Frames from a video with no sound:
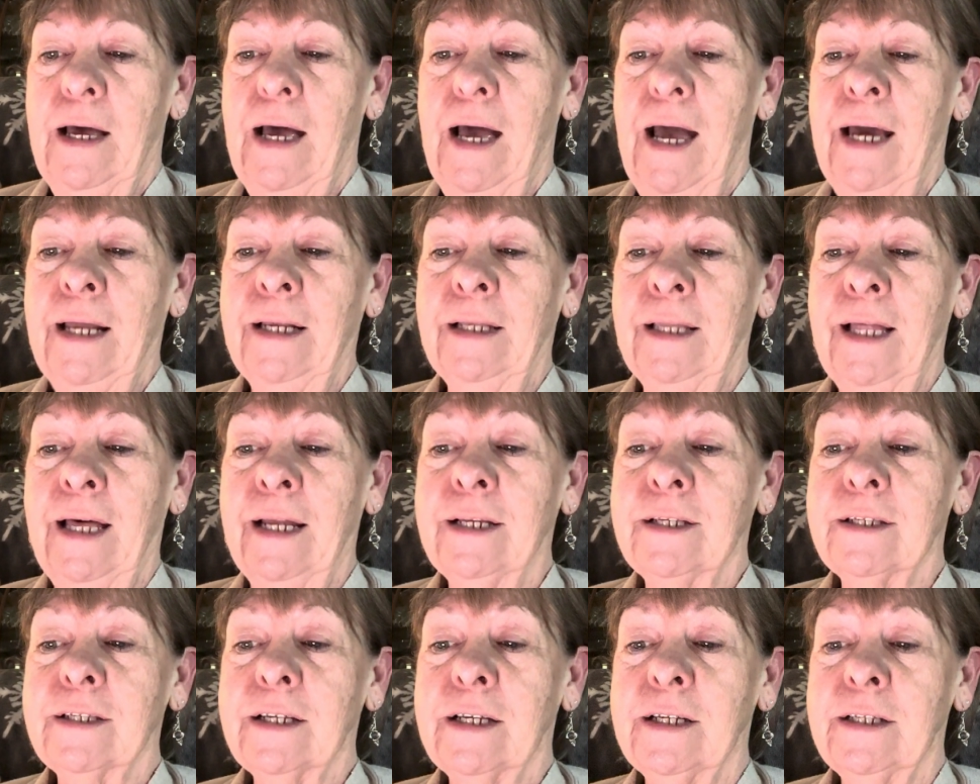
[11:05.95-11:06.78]
And let
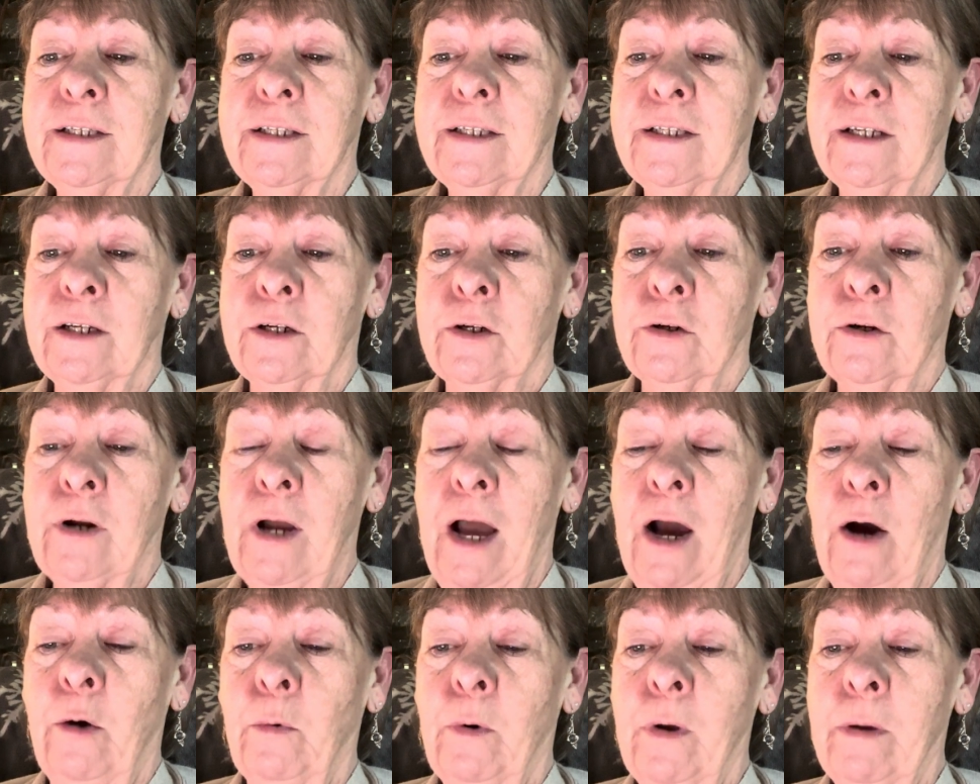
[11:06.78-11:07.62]
us consider
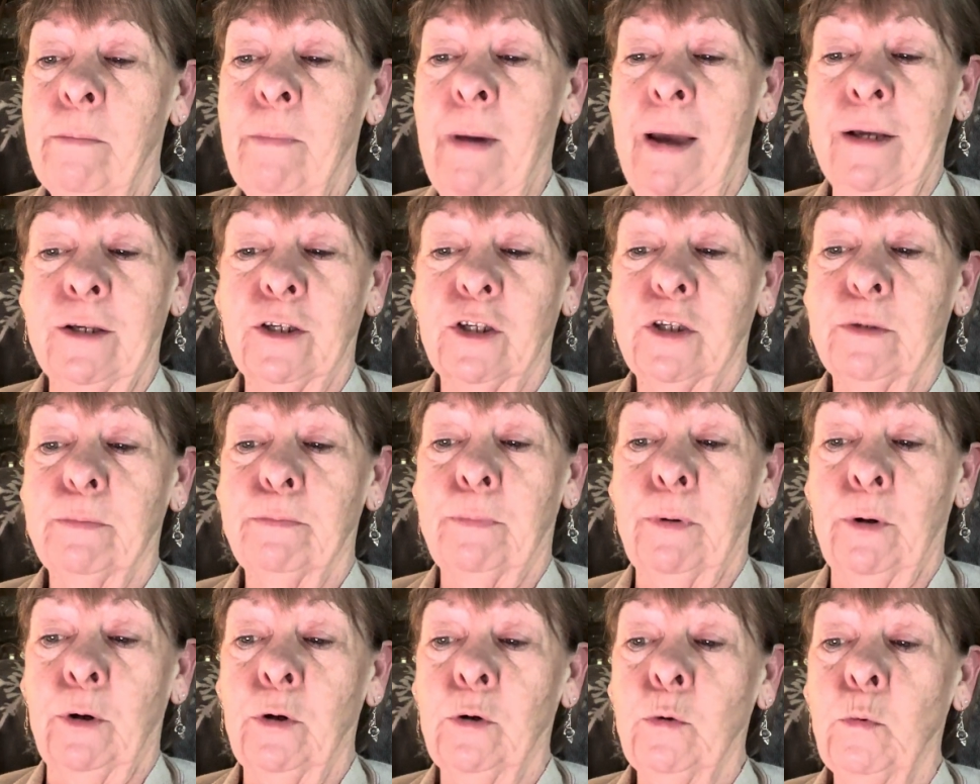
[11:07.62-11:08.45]
how we may
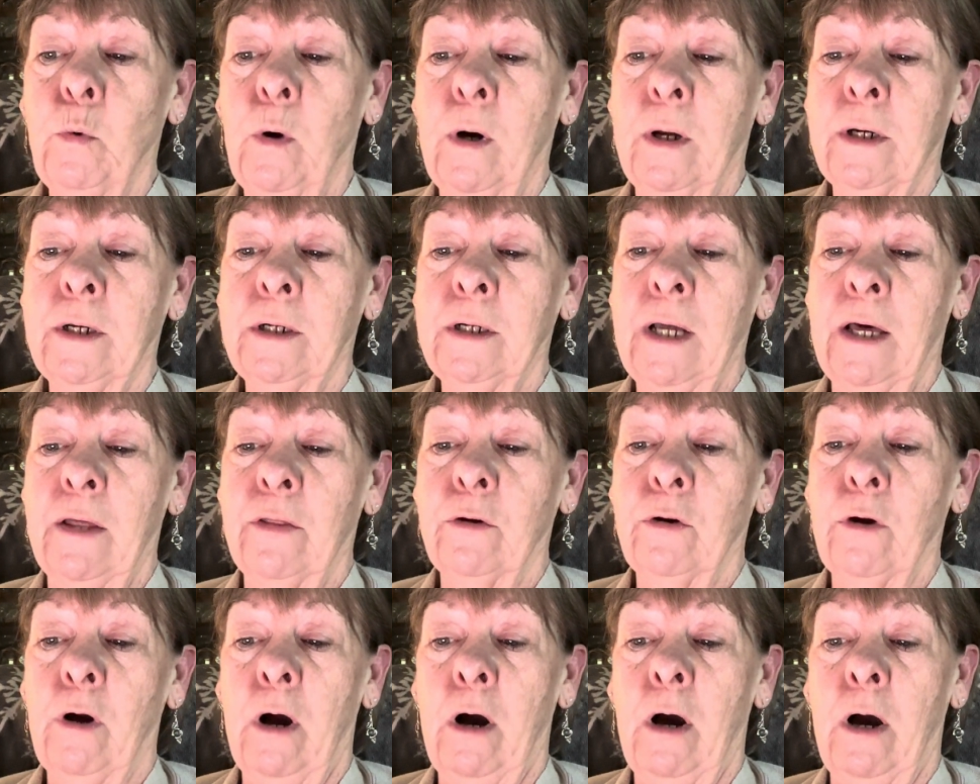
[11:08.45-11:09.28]
spur one
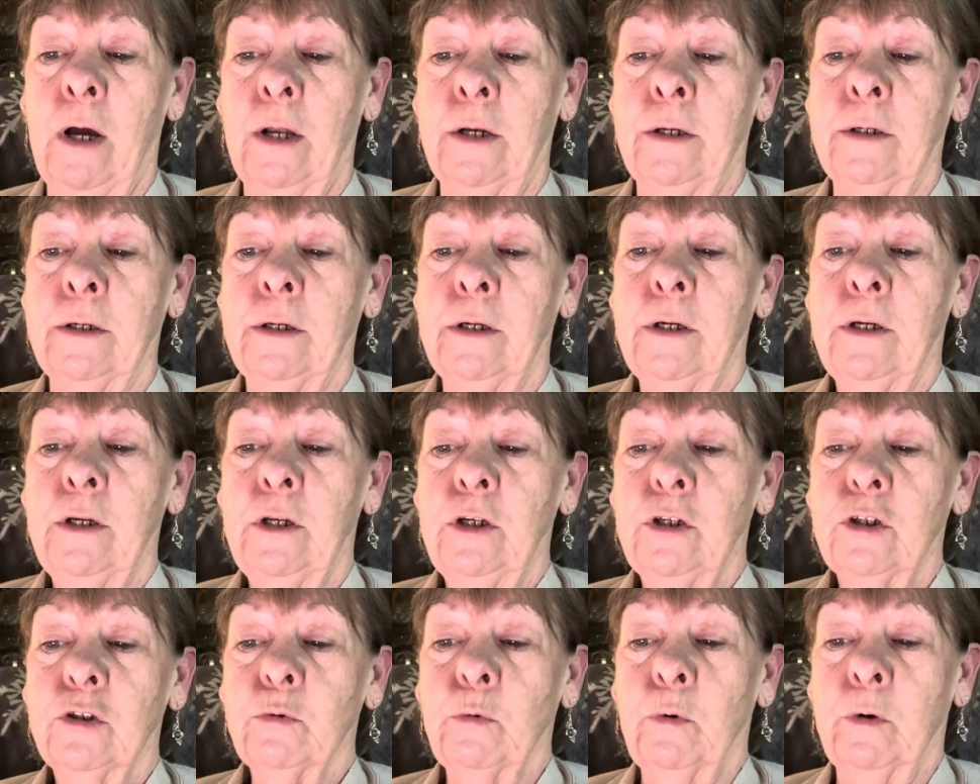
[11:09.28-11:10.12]
another on
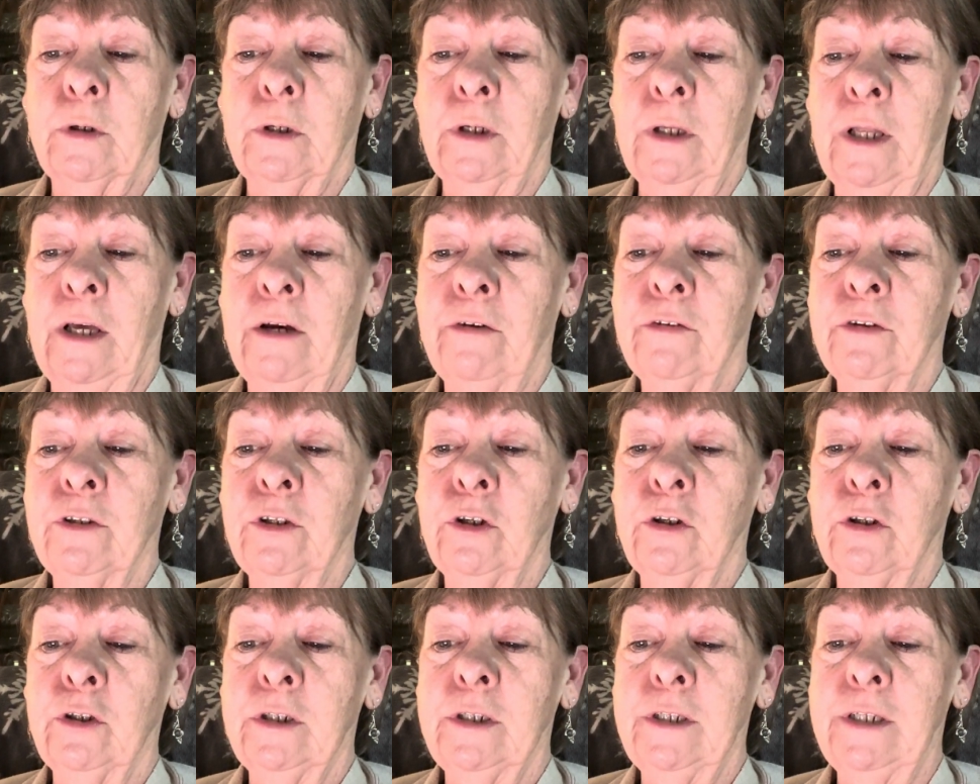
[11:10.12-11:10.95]
toward love and
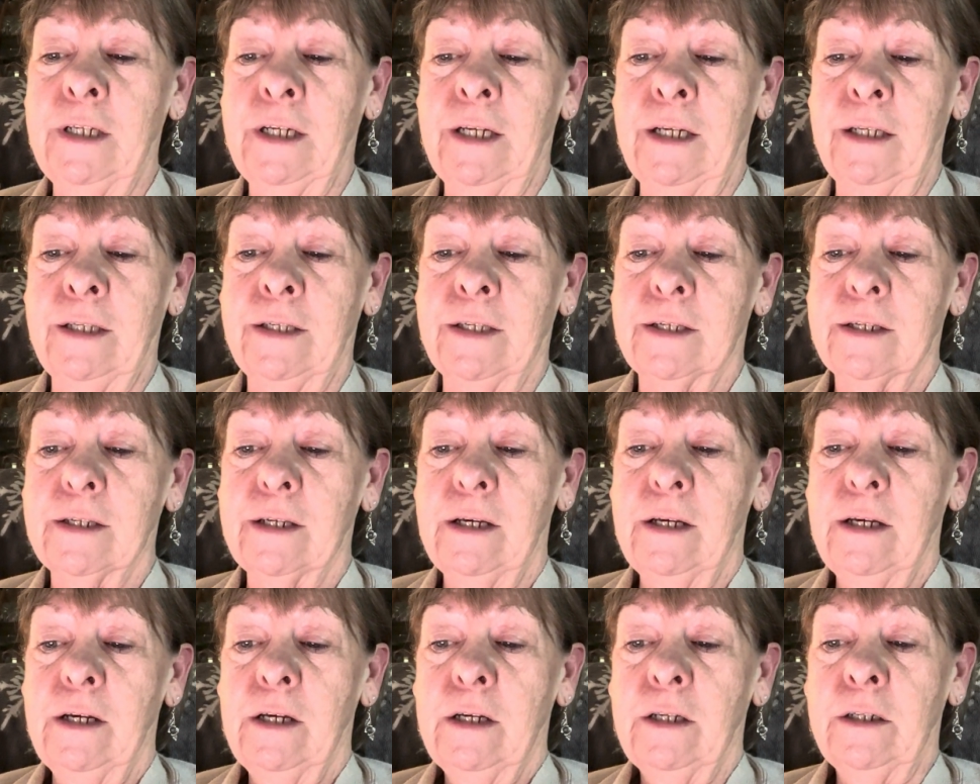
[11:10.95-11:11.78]
good deeds,
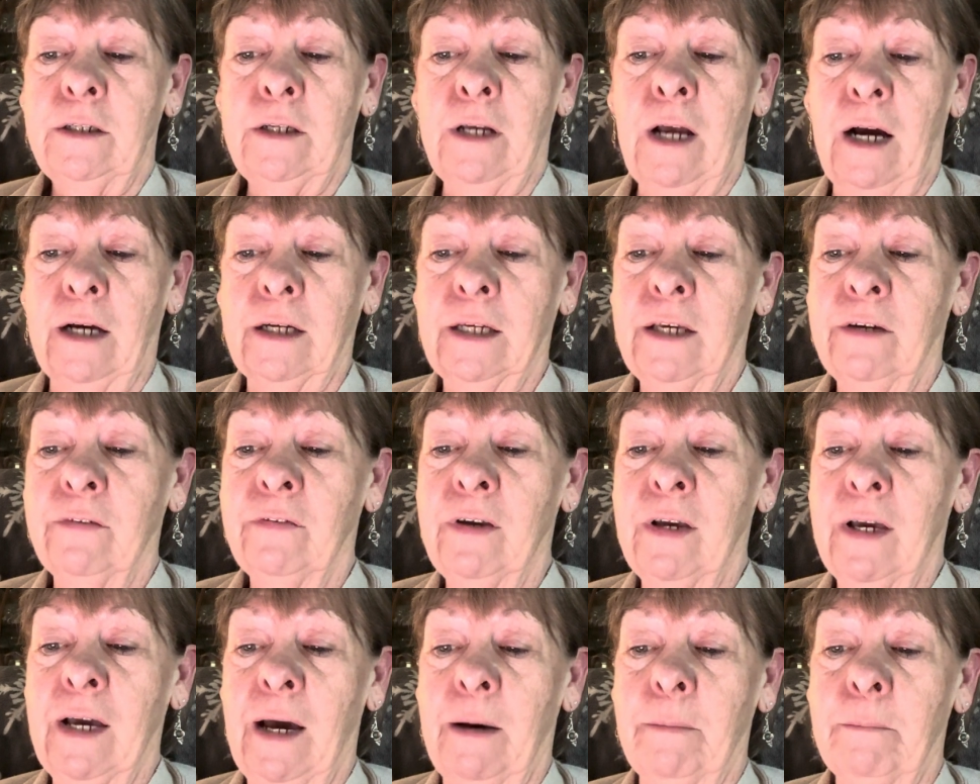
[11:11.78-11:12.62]
not
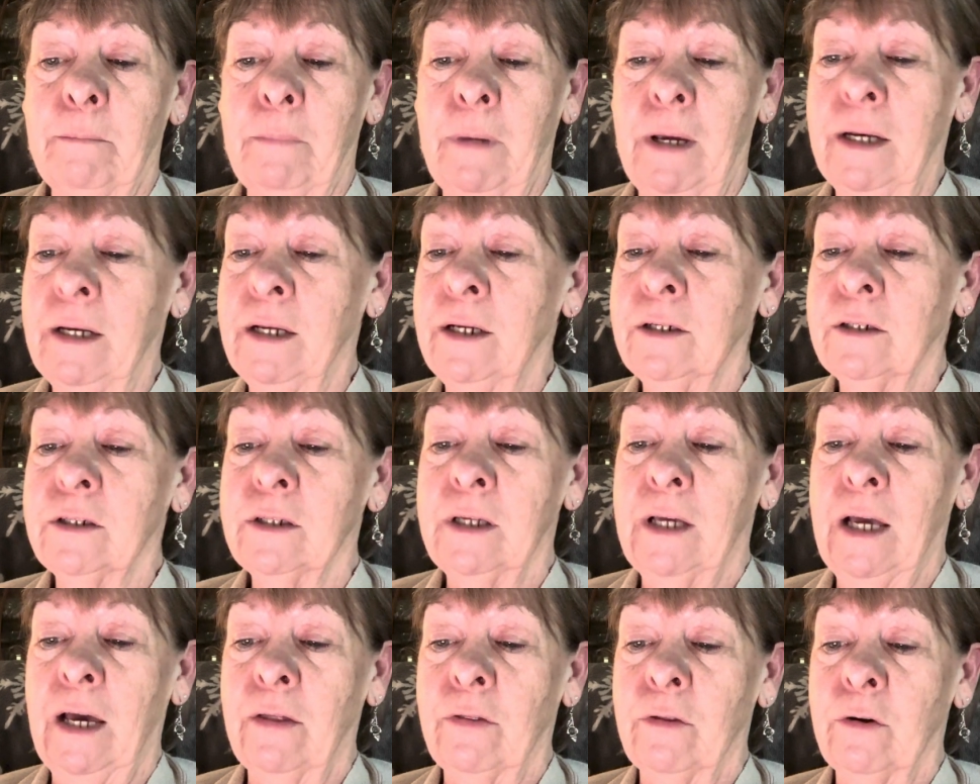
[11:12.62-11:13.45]
giving up meeting
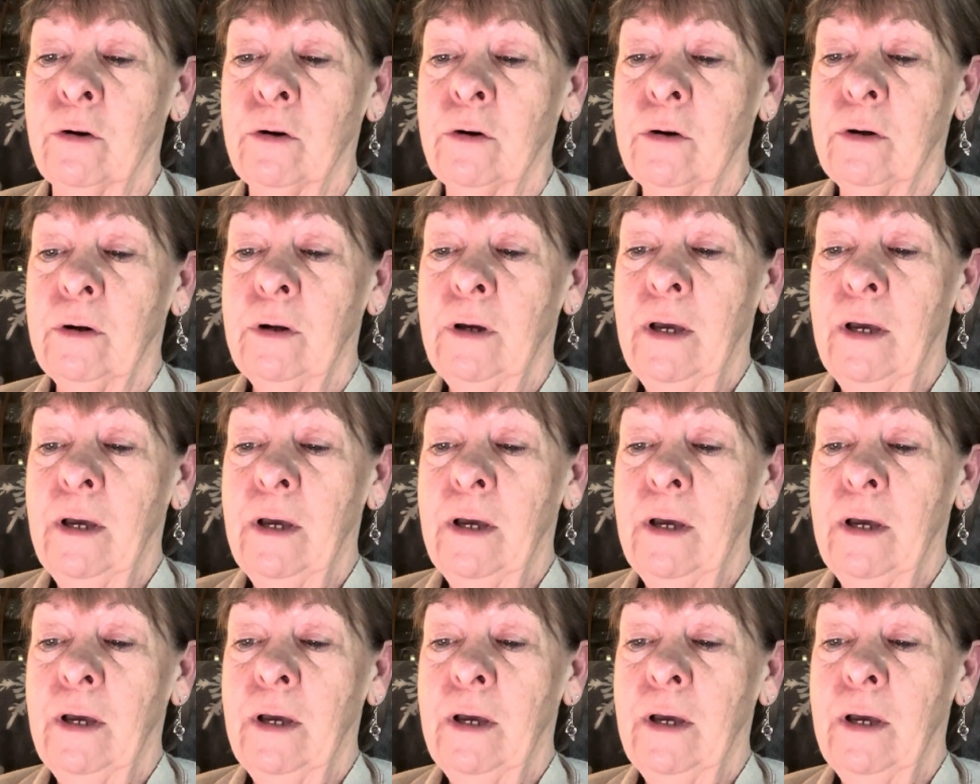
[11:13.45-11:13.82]
together,